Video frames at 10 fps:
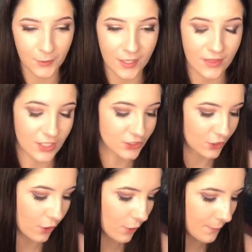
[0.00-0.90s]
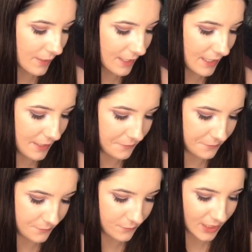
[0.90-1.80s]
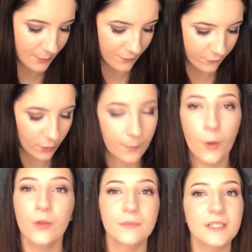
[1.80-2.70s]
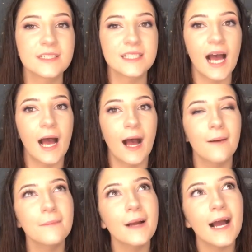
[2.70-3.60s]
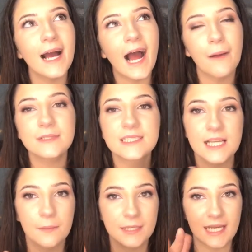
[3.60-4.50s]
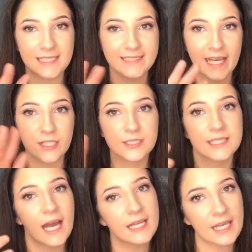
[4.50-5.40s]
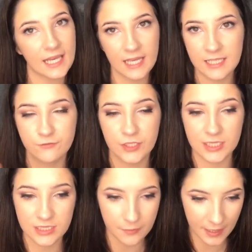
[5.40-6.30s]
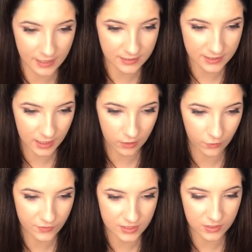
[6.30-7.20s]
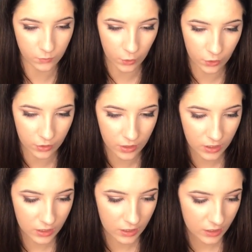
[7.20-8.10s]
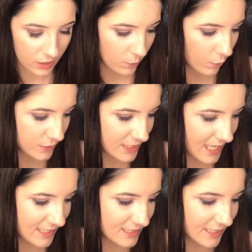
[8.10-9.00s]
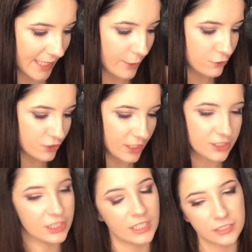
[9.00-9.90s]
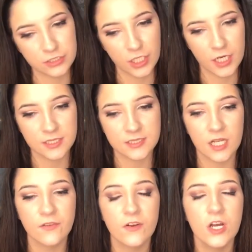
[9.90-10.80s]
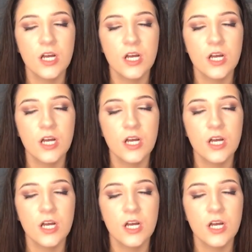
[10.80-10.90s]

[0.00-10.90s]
on in the shop like before I bought them, because I would say I'm like a 6, 10, 8. It really depends like obviously what what it is and like how stretchy things are and stuff.